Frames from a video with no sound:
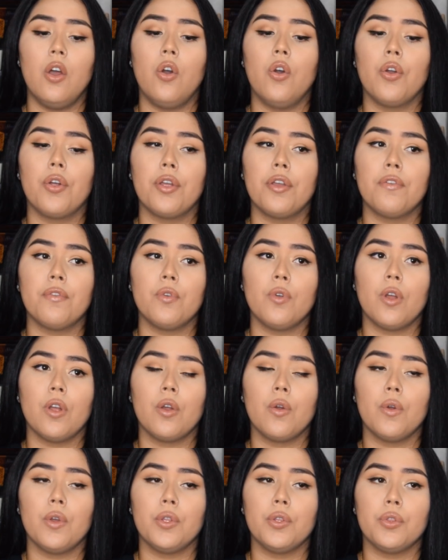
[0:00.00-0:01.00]
or if you
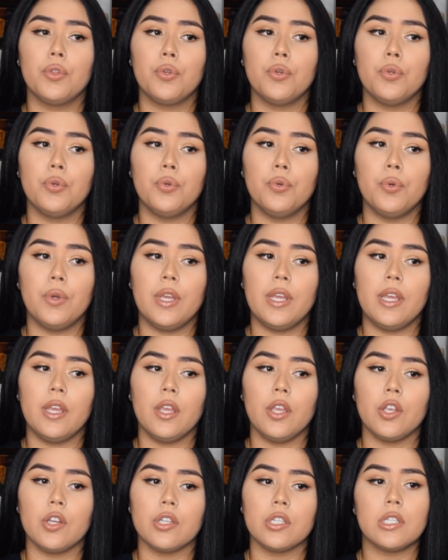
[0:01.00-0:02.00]
are going through
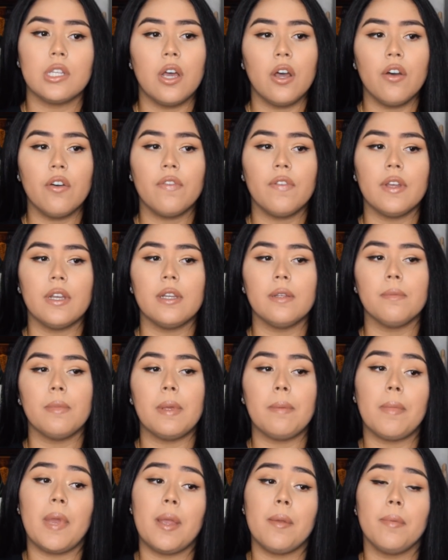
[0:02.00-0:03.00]
it yourself and
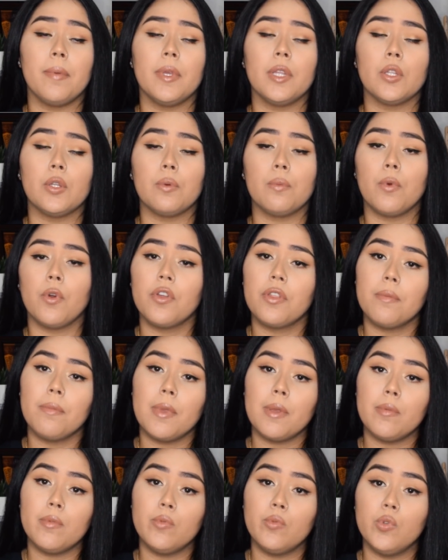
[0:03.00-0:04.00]
it might be a little more than
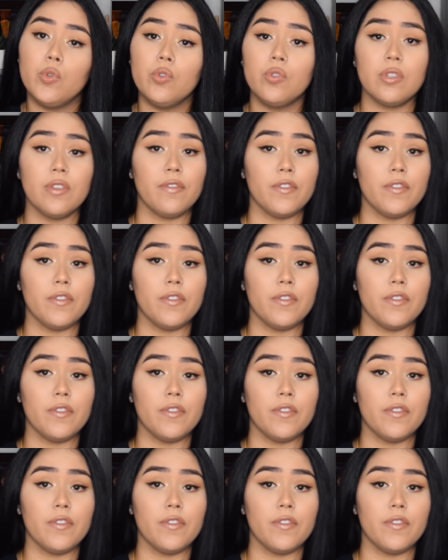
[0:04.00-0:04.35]
baby blues,